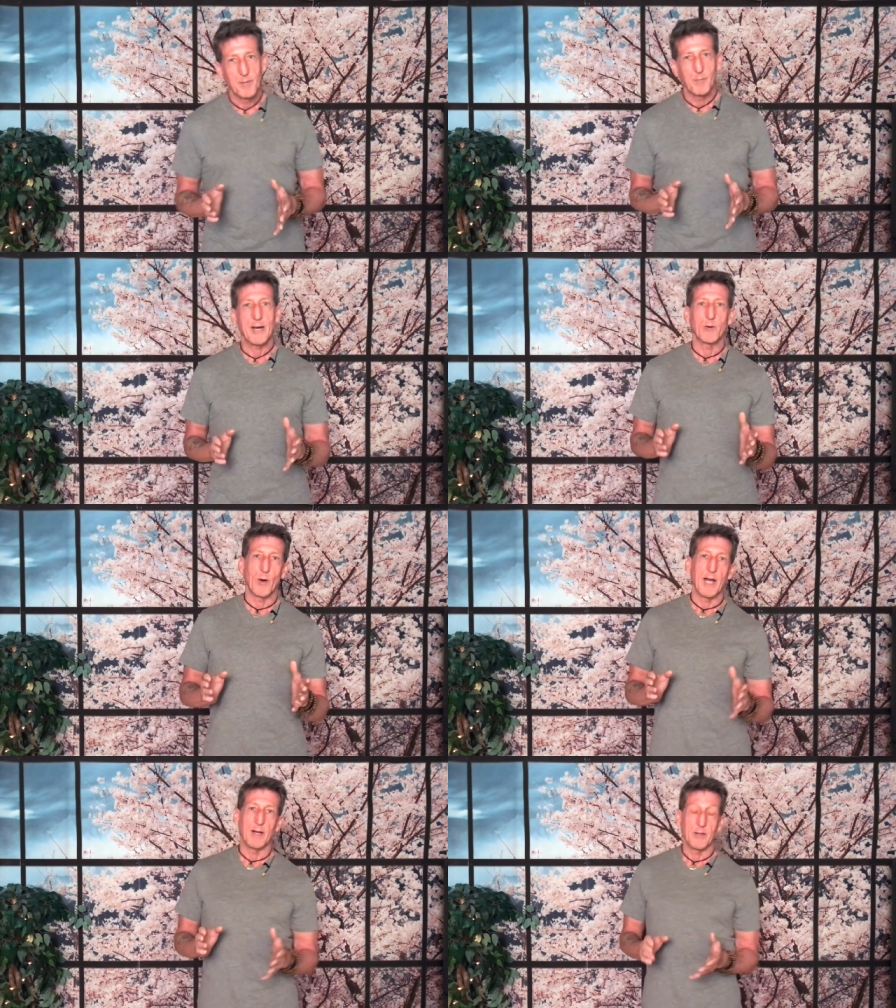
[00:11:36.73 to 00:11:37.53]
By the
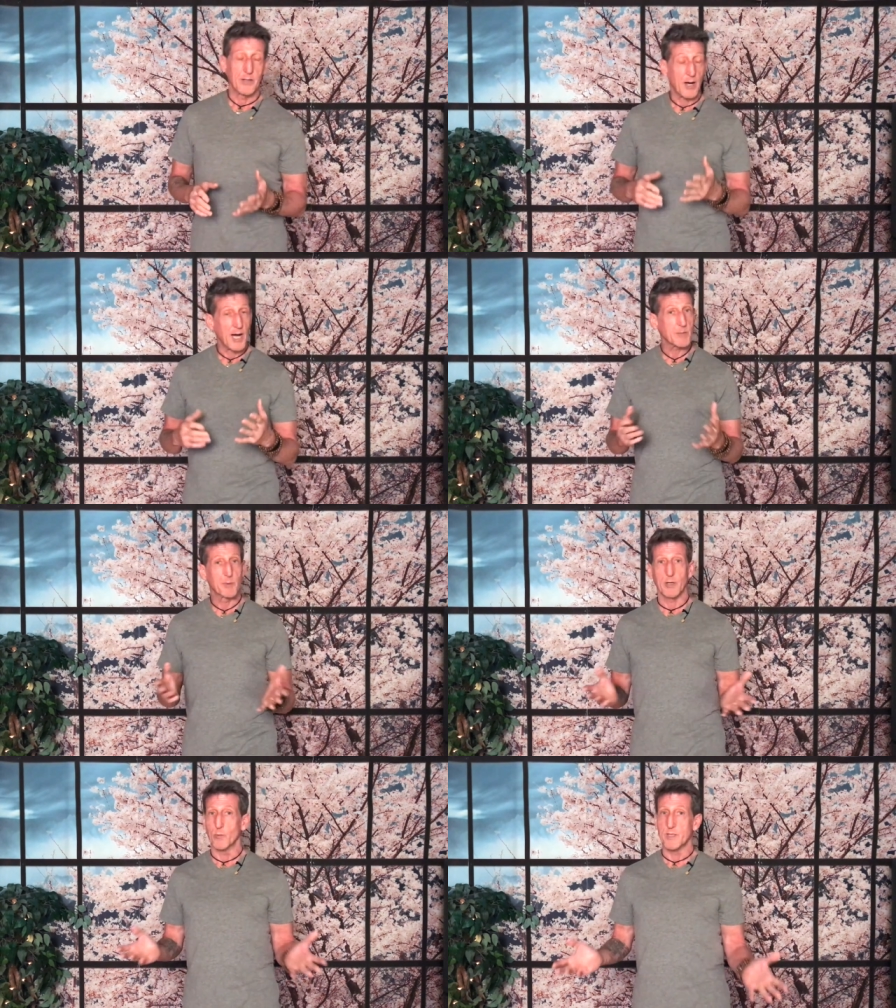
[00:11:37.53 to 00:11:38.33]
way, the
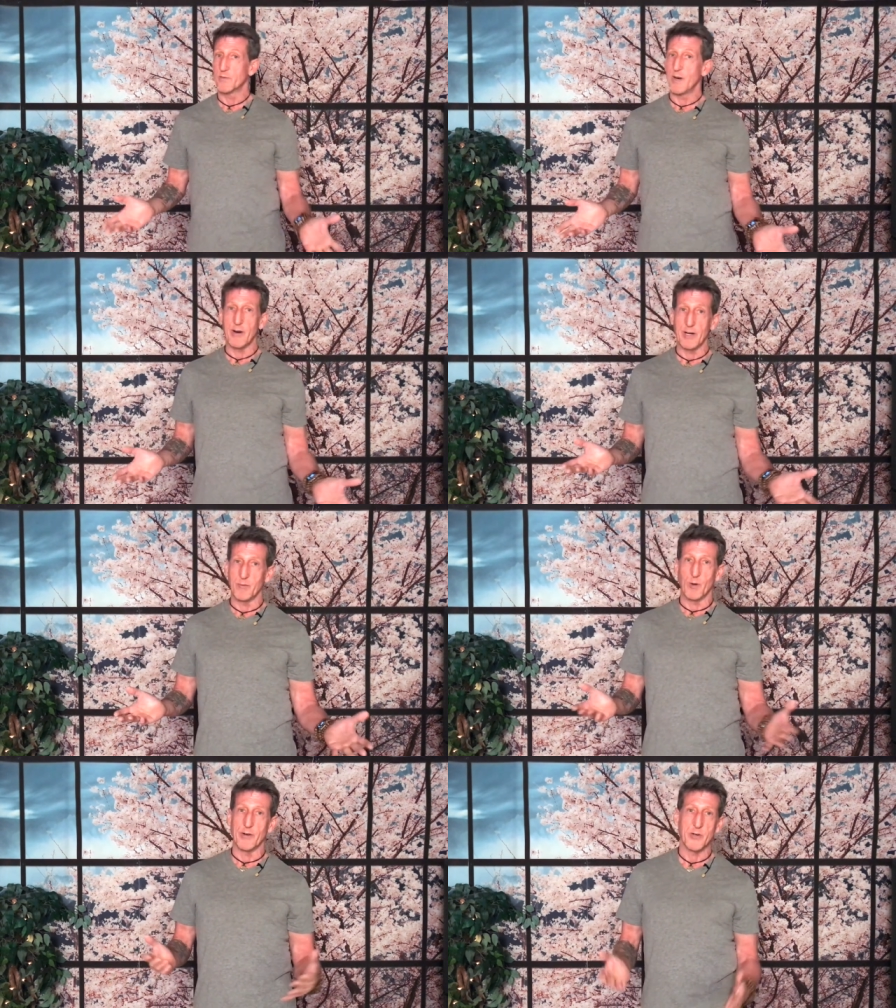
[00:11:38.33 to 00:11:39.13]
hospital was
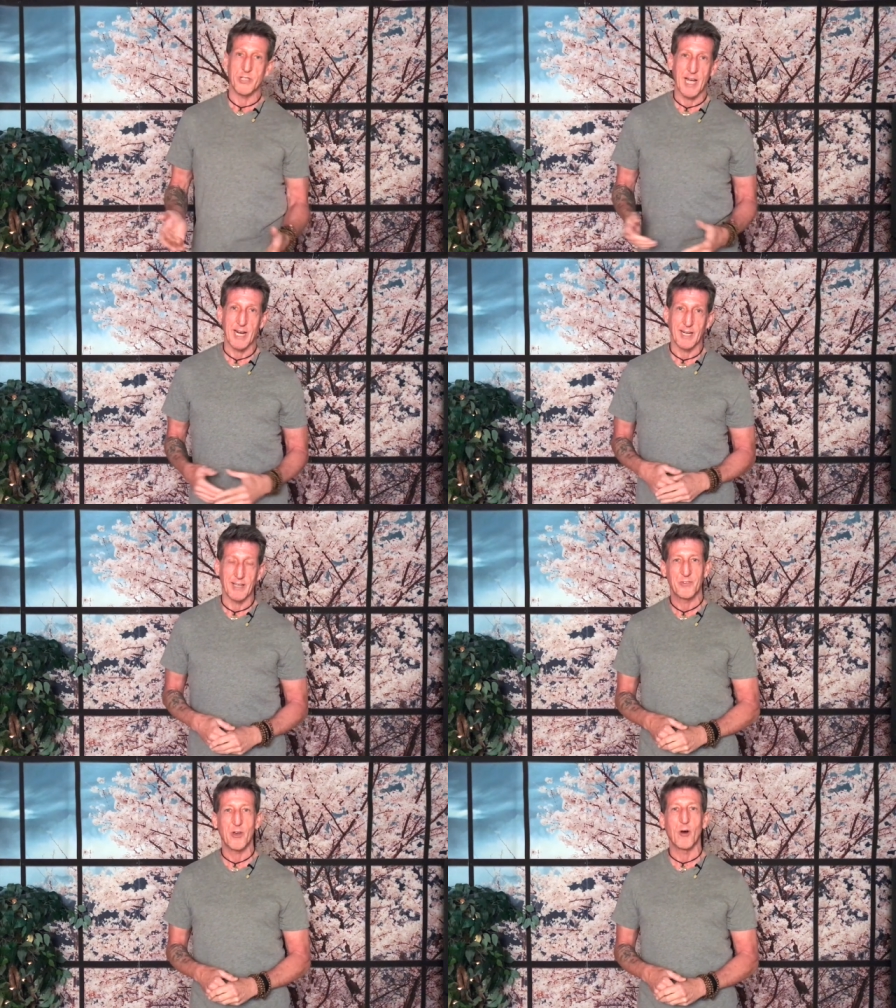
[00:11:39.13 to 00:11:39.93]
very
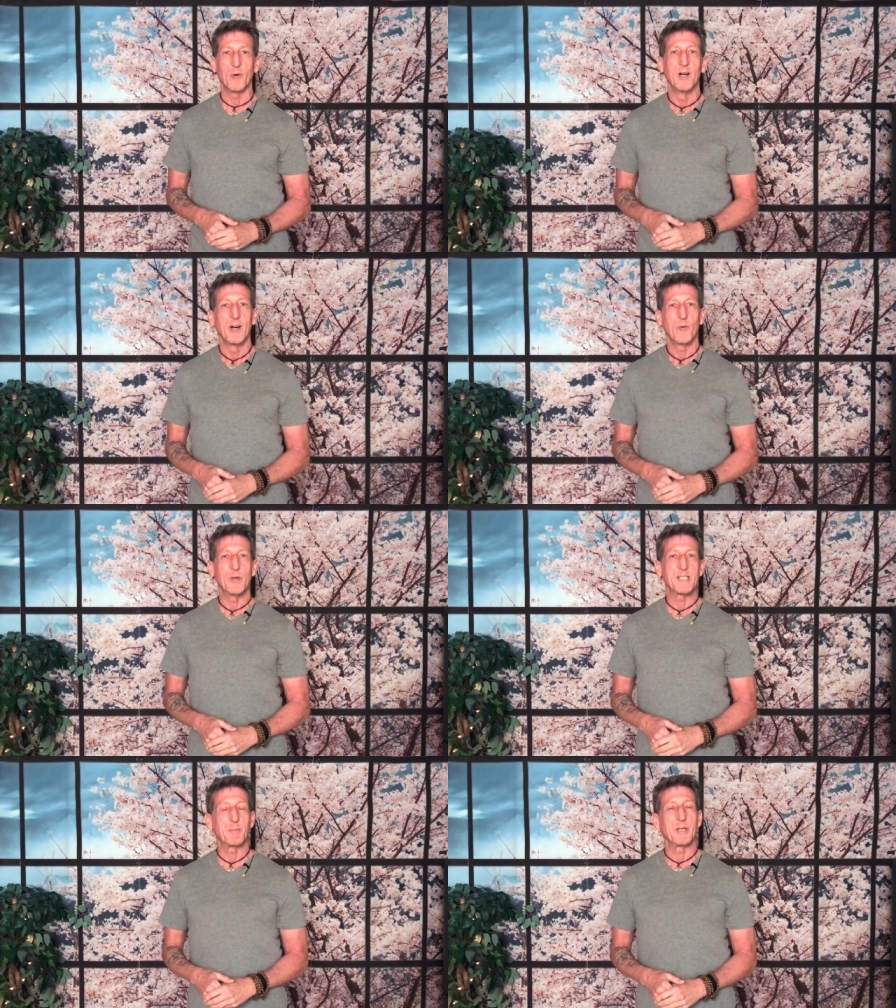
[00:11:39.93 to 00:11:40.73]
understanding, so
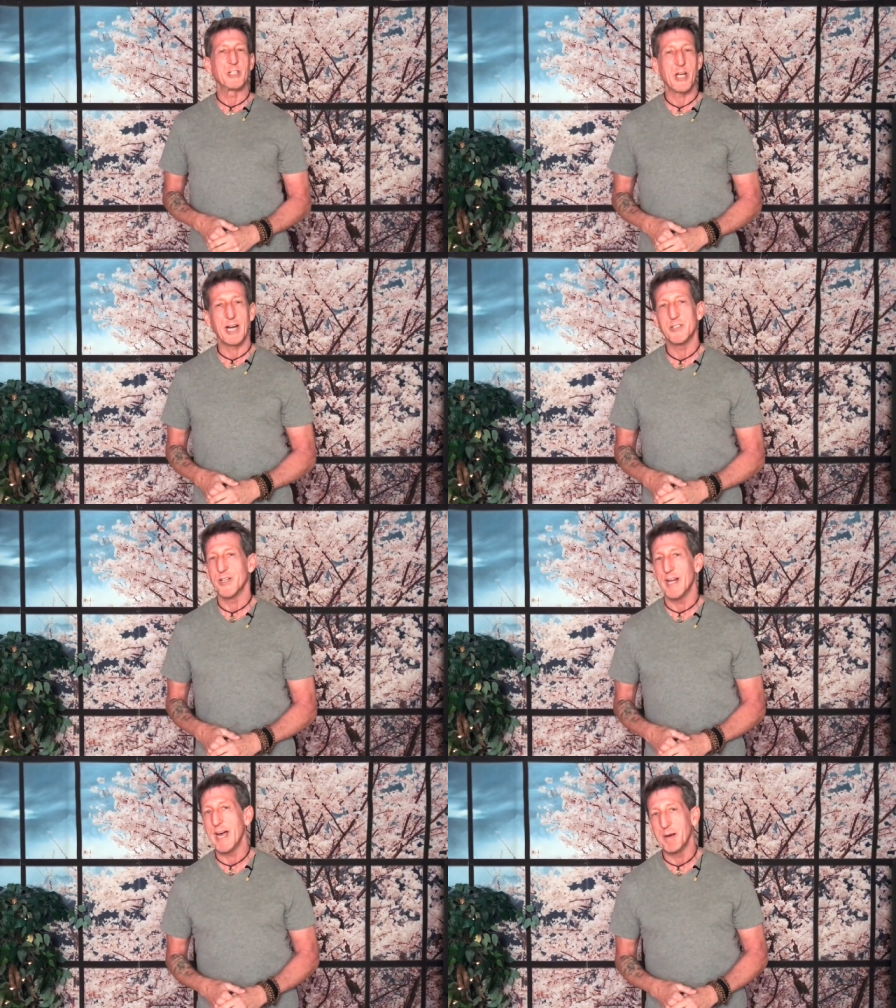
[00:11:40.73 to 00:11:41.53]
we simply changed
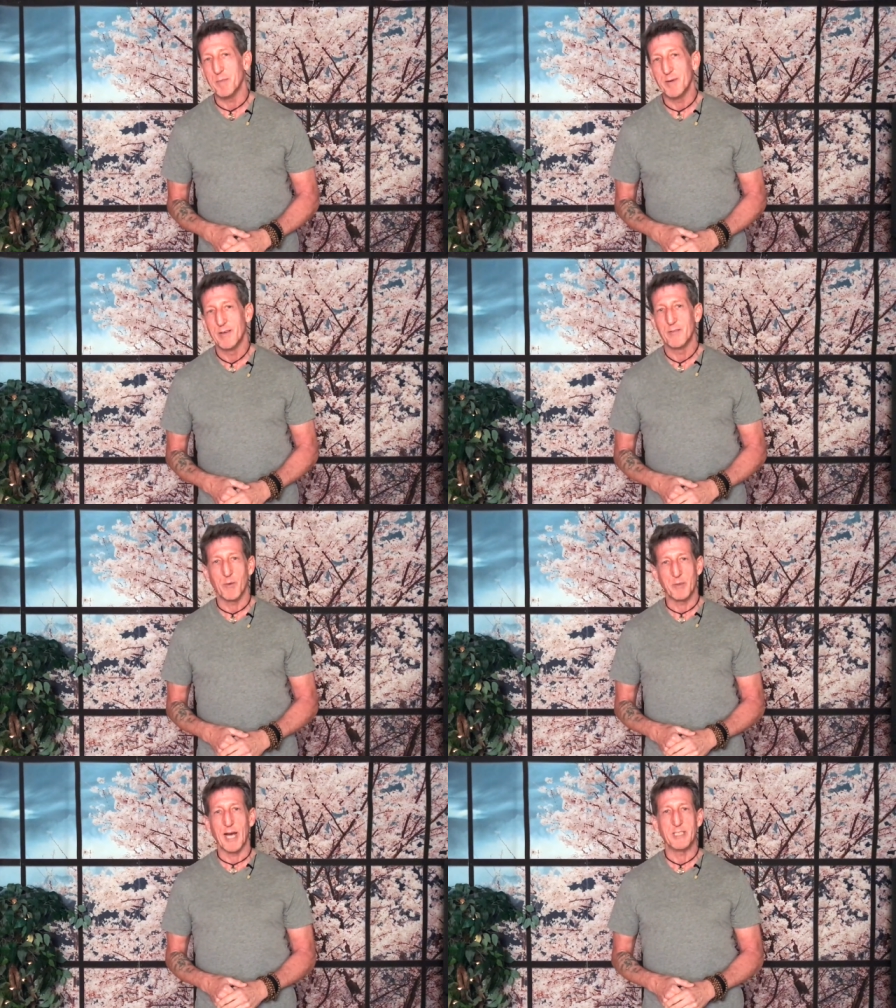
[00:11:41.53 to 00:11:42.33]
the name
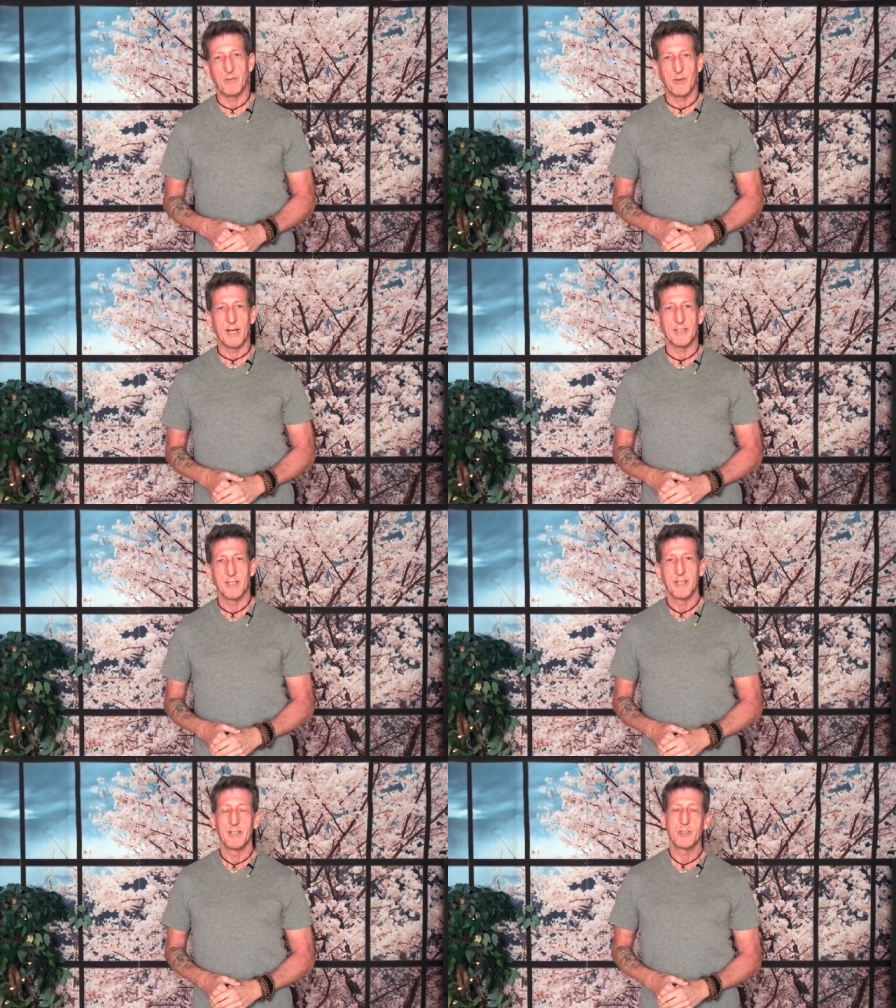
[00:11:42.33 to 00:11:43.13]
from Tai Chi Fit
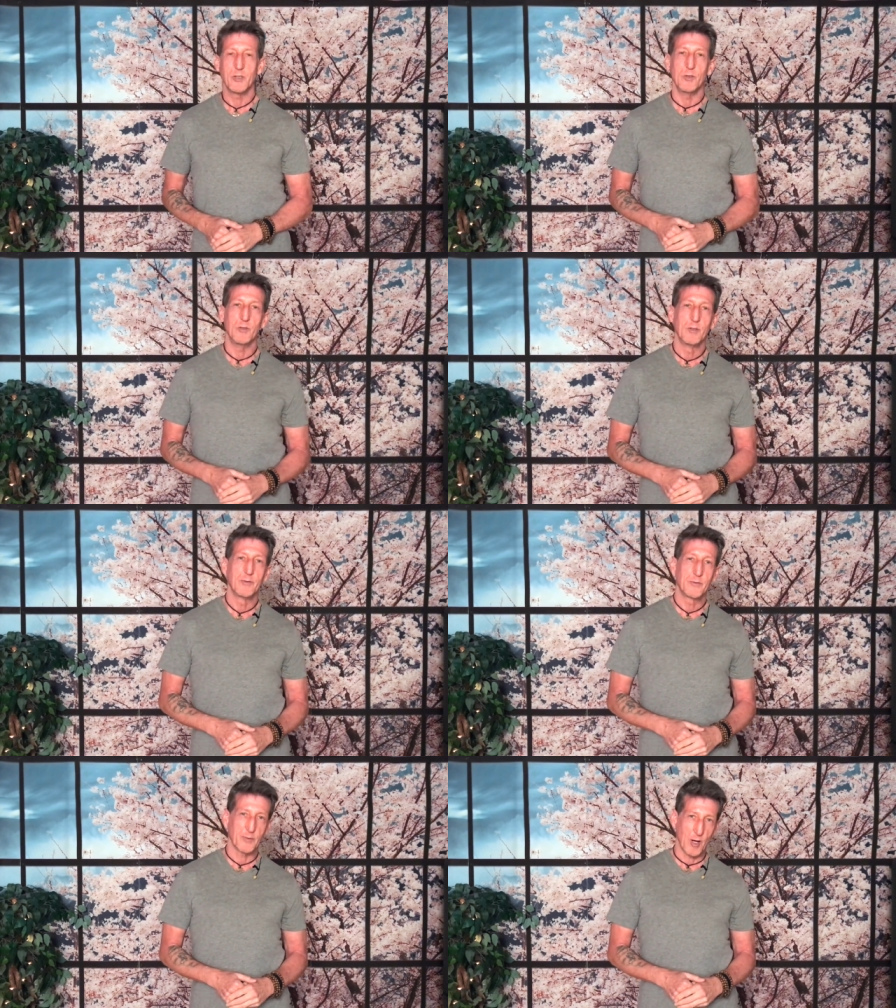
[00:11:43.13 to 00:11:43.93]
to
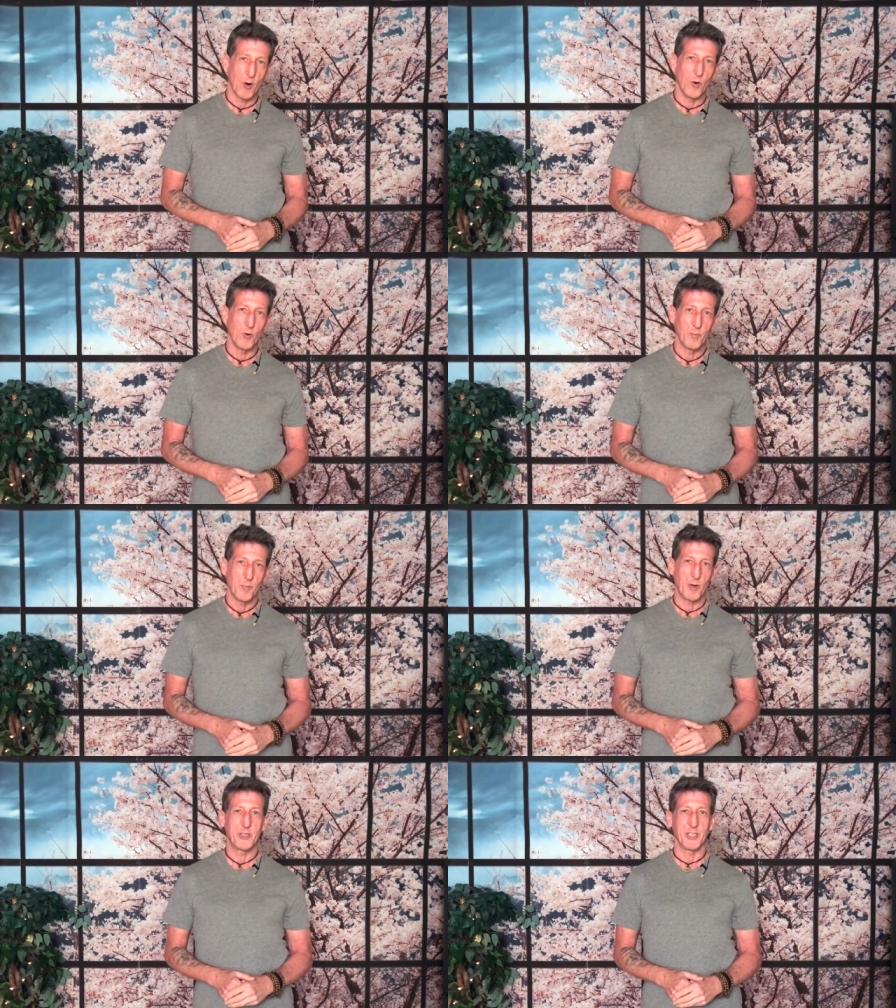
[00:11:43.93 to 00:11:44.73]
flow
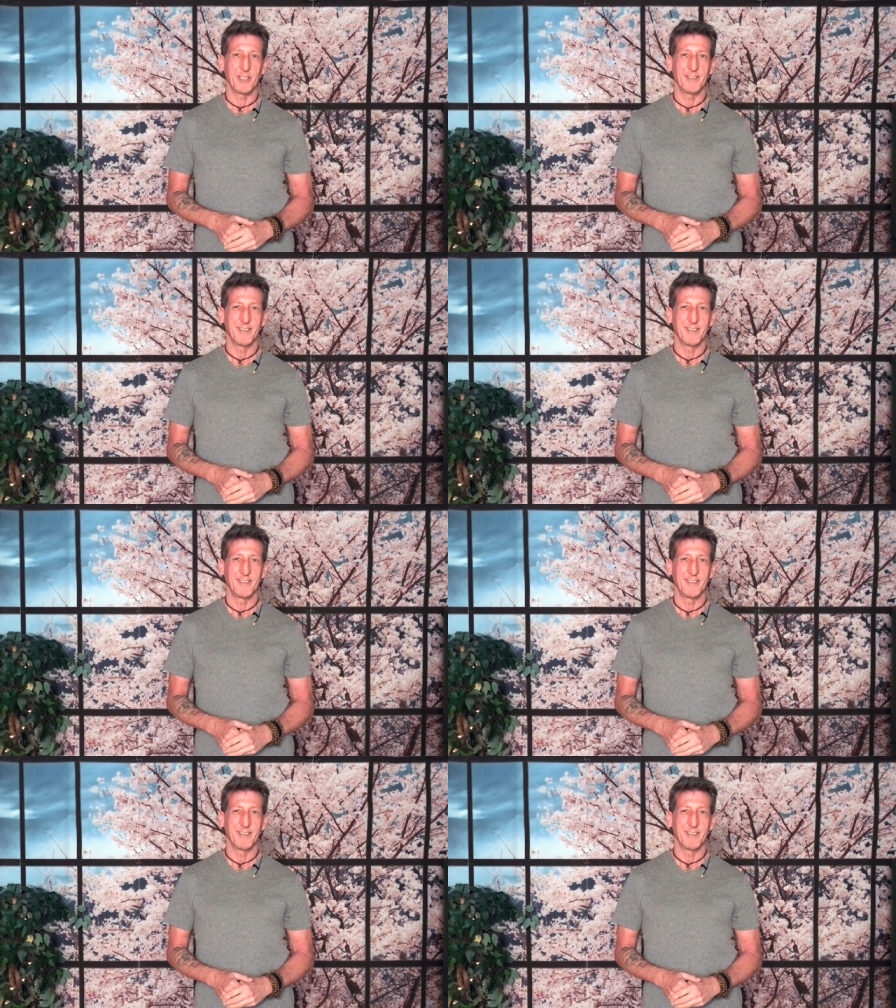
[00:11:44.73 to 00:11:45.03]
motion.